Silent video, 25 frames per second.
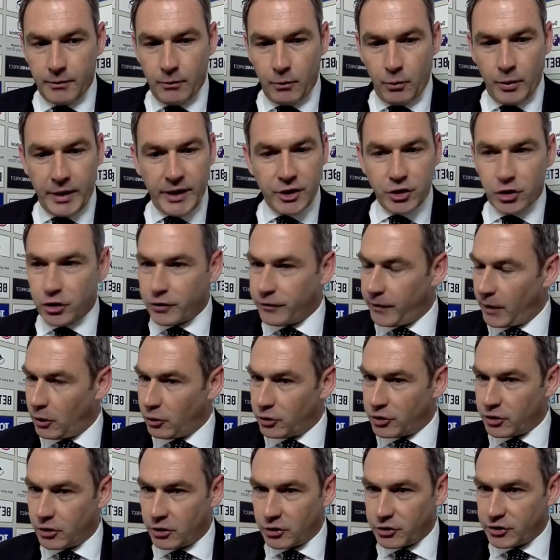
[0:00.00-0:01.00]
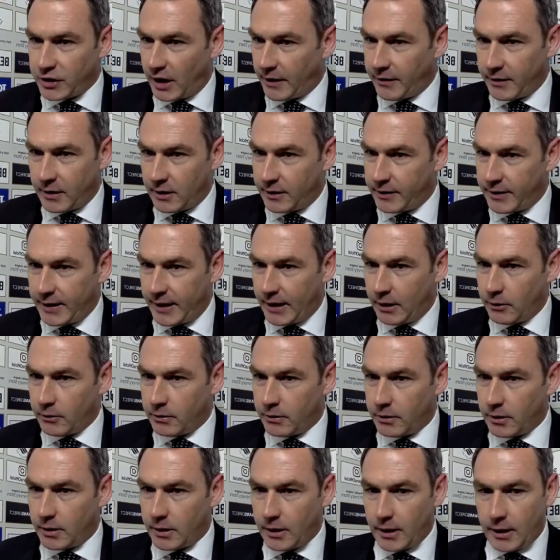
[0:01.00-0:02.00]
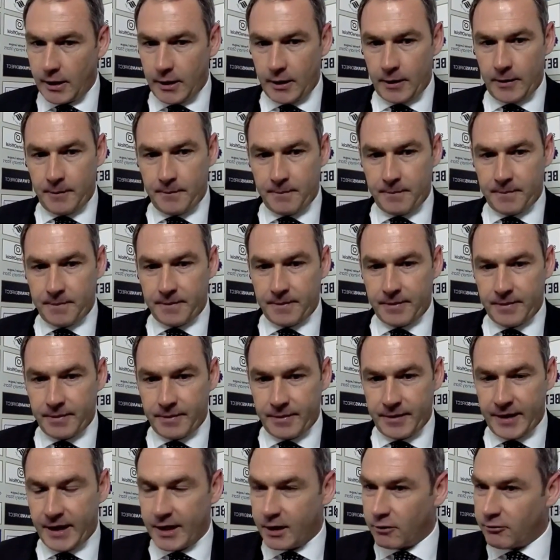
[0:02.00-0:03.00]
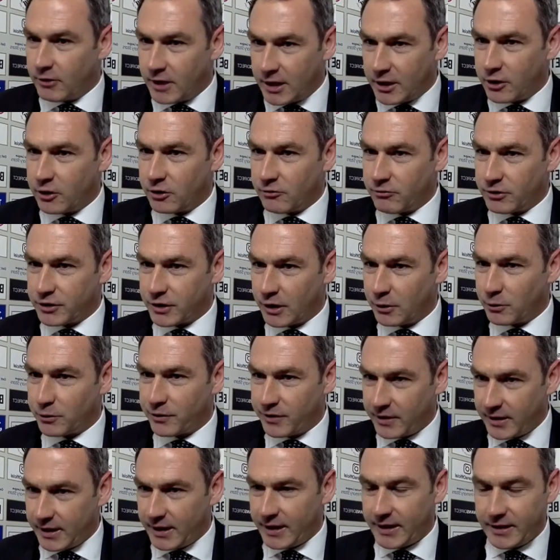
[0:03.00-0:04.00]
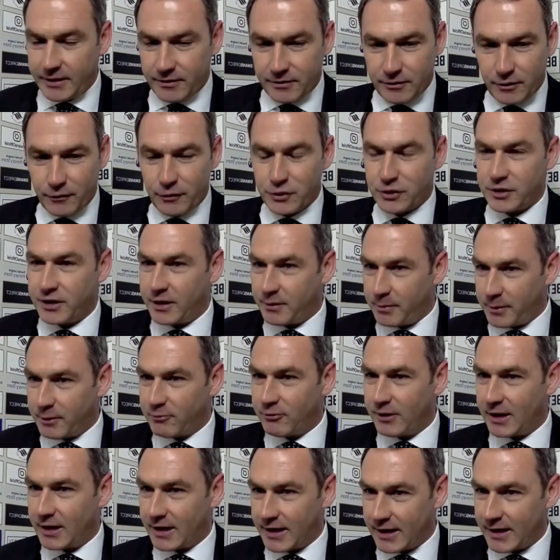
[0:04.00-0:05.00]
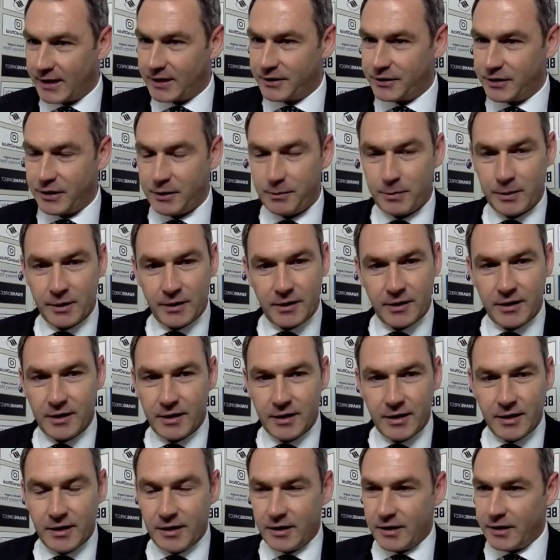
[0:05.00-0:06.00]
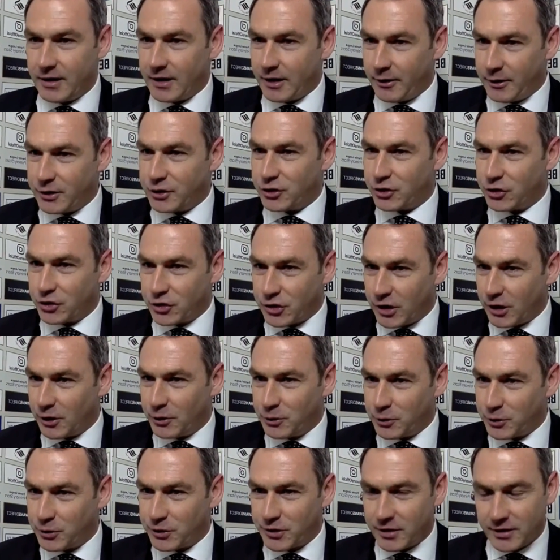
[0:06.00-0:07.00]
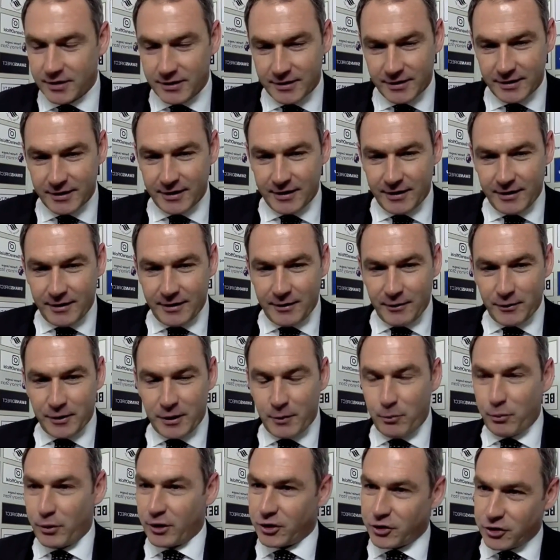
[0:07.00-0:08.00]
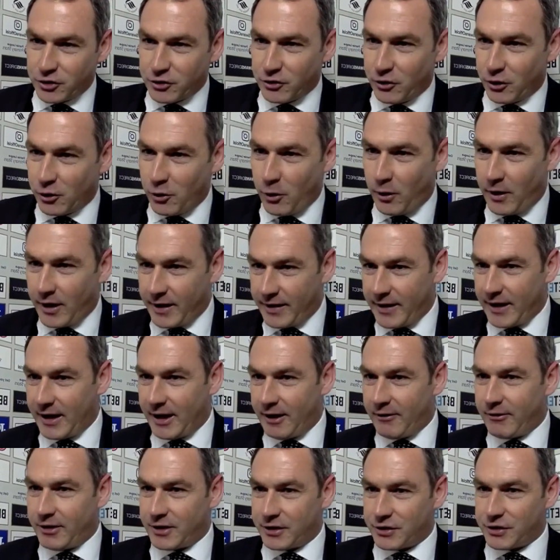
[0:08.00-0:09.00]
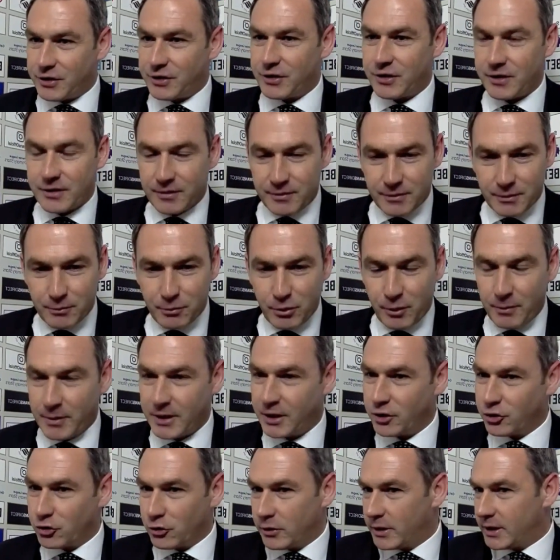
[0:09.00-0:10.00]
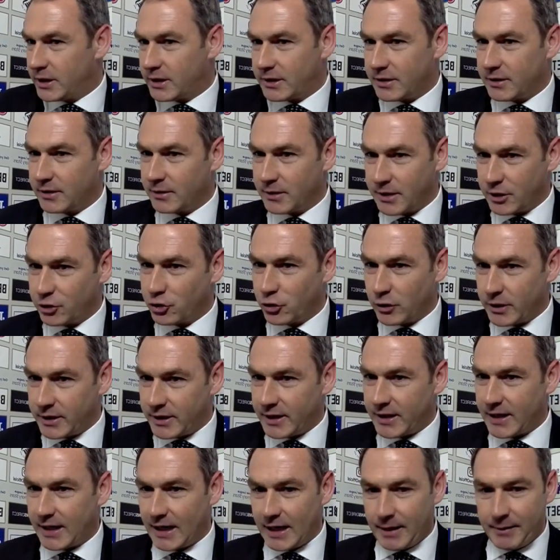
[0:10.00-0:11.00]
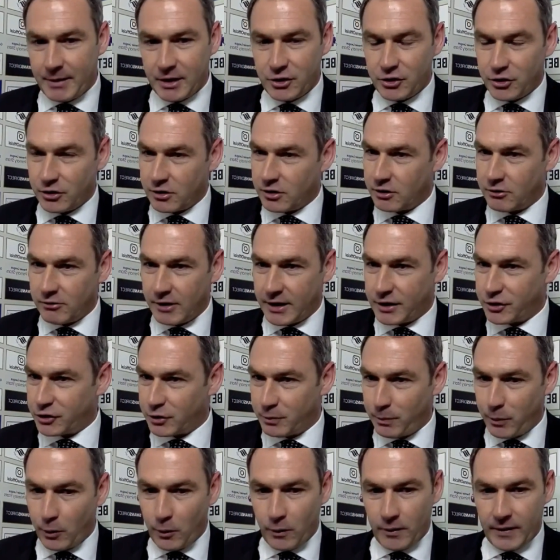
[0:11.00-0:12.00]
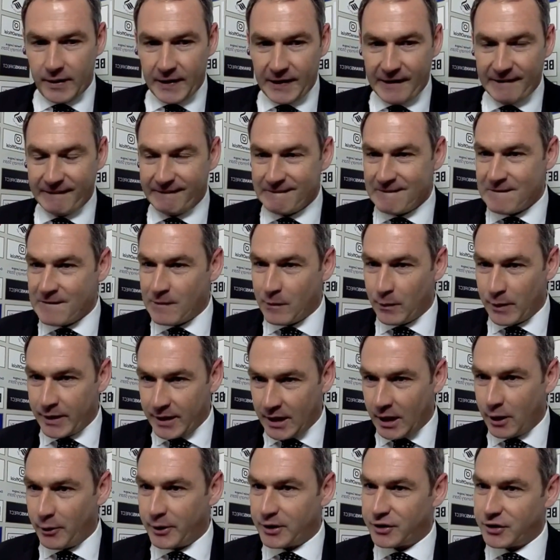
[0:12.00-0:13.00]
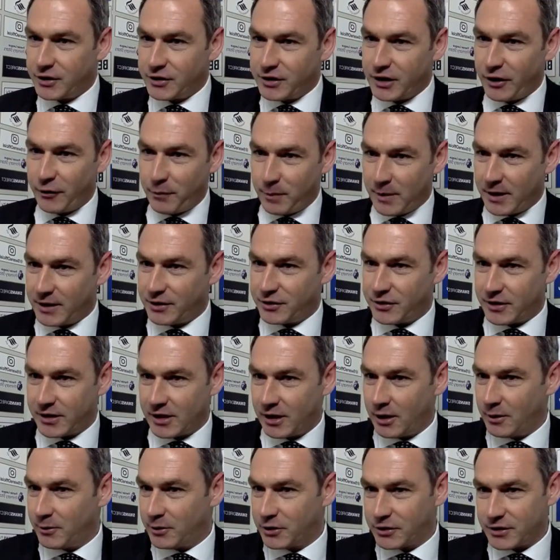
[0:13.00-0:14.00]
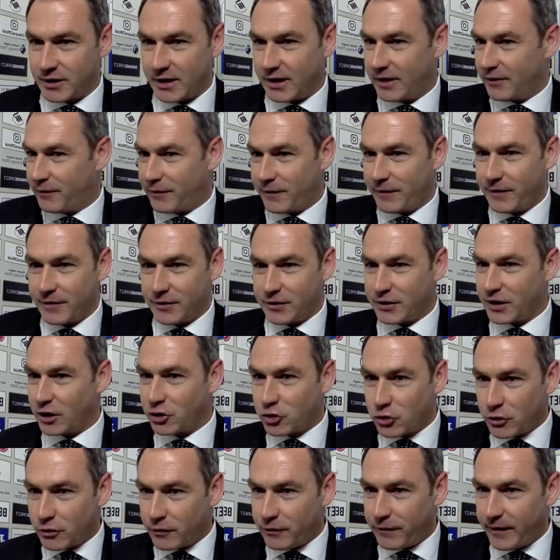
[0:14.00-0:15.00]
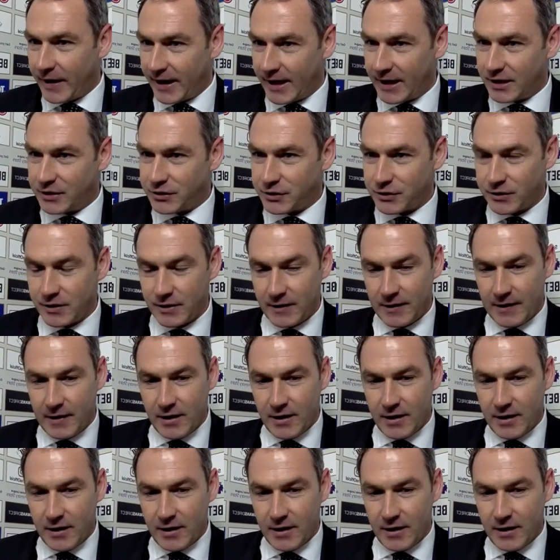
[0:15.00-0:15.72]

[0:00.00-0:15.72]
We're just focusing on Sunderland now. They had a really good result today. Obviously, they've been relegated, but you know, it just shows when the pressure's not quite there. It's probably enjoyed the game. They took a great support there. We know it's a tough place to go because they have such good fans.